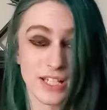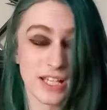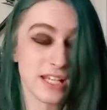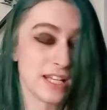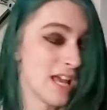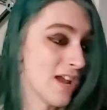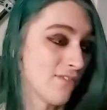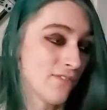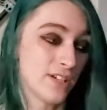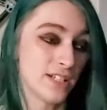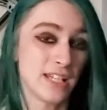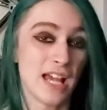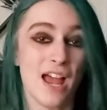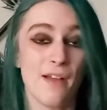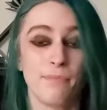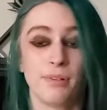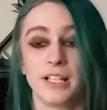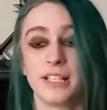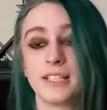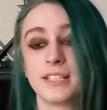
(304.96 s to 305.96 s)
did. Every t I
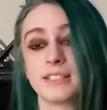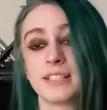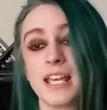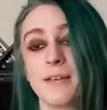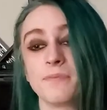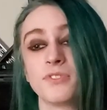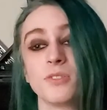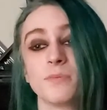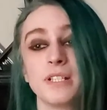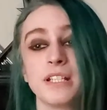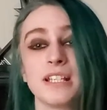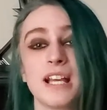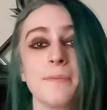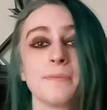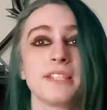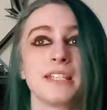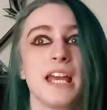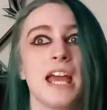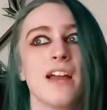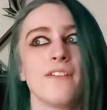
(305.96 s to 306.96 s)
played this game so many
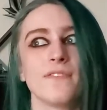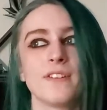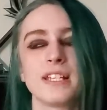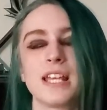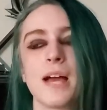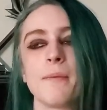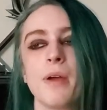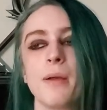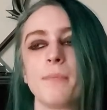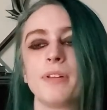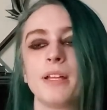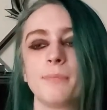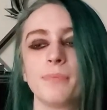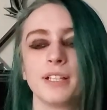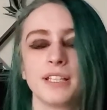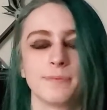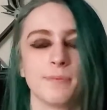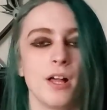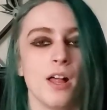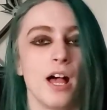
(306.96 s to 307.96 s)
times, and every time I play
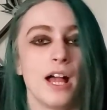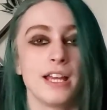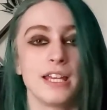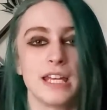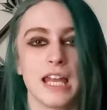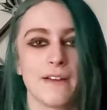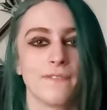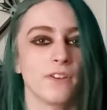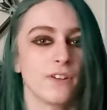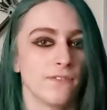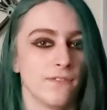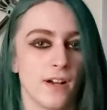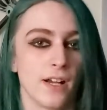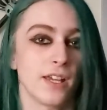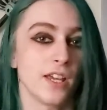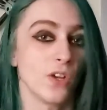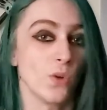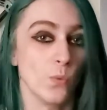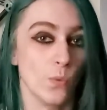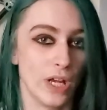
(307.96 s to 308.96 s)
Blitzball, I never
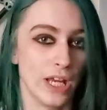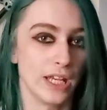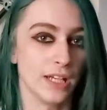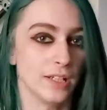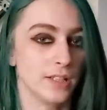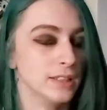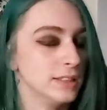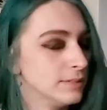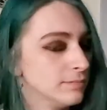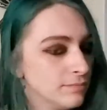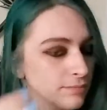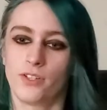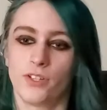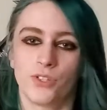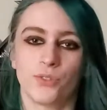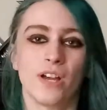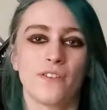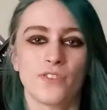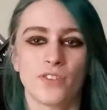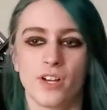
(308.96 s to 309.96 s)
fucking win.
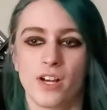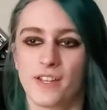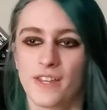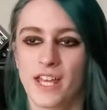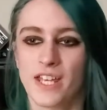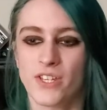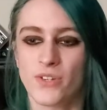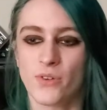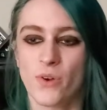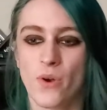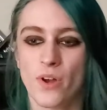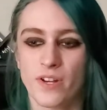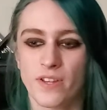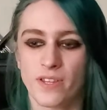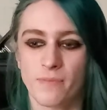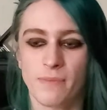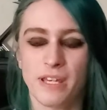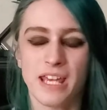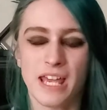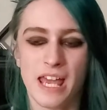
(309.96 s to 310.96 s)
So after all that, you go onto
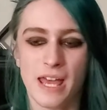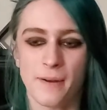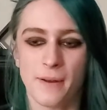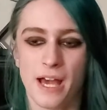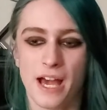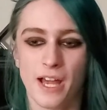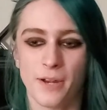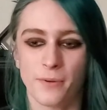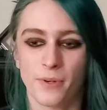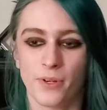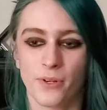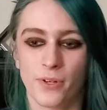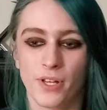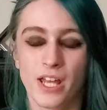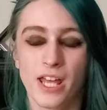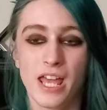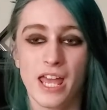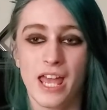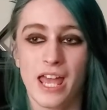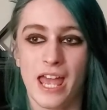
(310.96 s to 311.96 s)
the Mi'ihen Highroad,
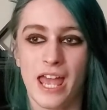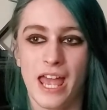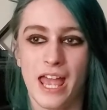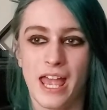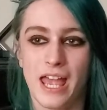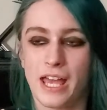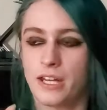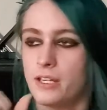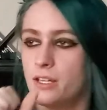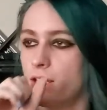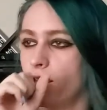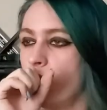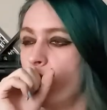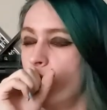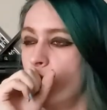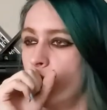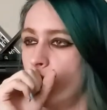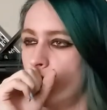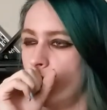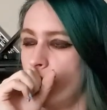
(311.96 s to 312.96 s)
and
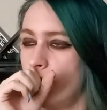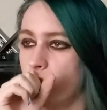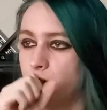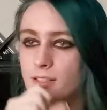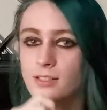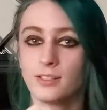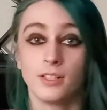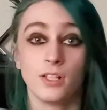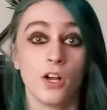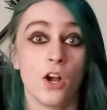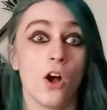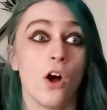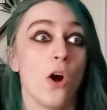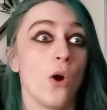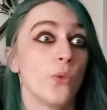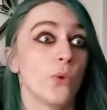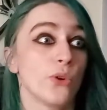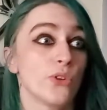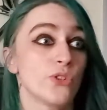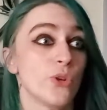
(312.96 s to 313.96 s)

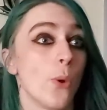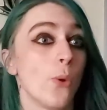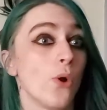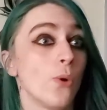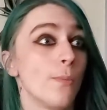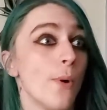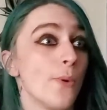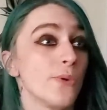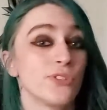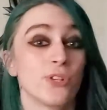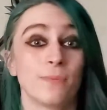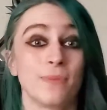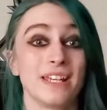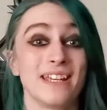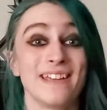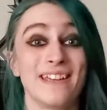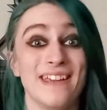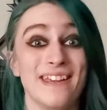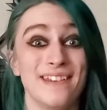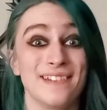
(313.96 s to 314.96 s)
all their chocobos are
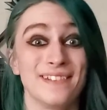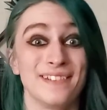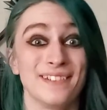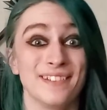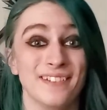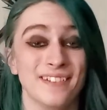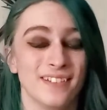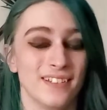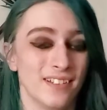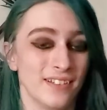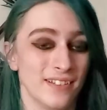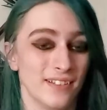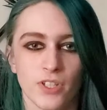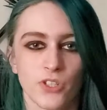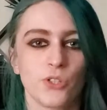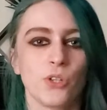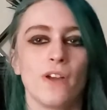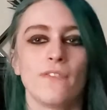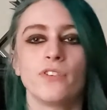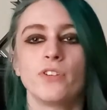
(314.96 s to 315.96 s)
being eaten.
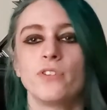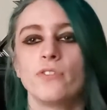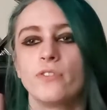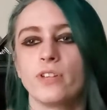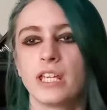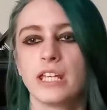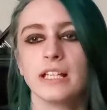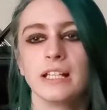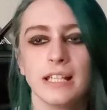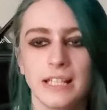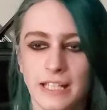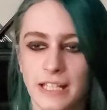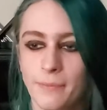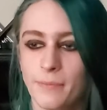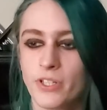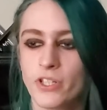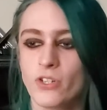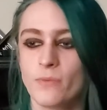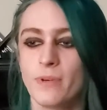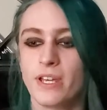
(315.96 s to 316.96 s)
So after you kill him
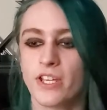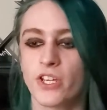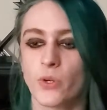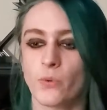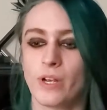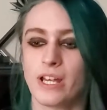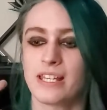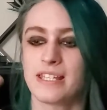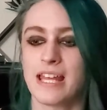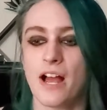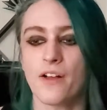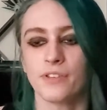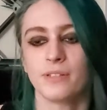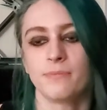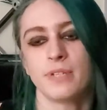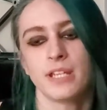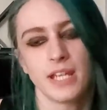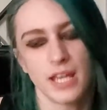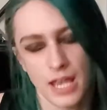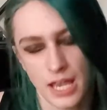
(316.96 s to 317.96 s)
and you make your way down the
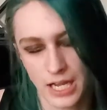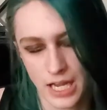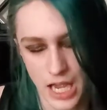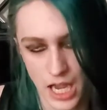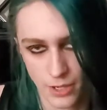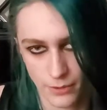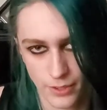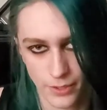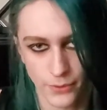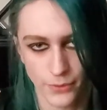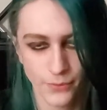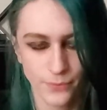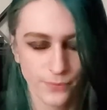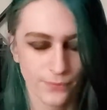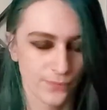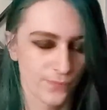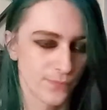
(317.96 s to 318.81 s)
Mi'ihen Highroad,